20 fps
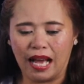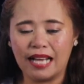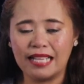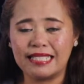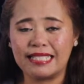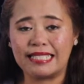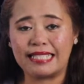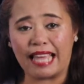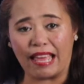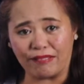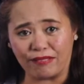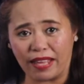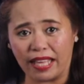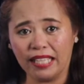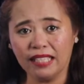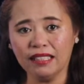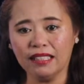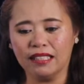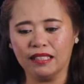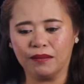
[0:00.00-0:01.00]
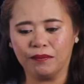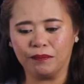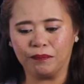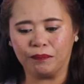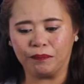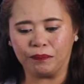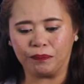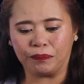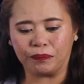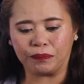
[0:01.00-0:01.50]
Seventh,
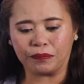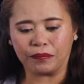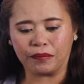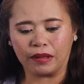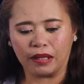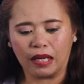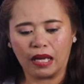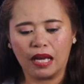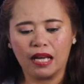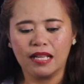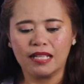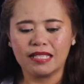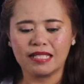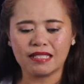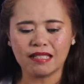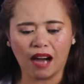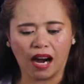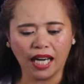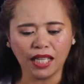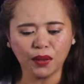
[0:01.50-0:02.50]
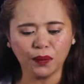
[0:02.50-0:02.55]
start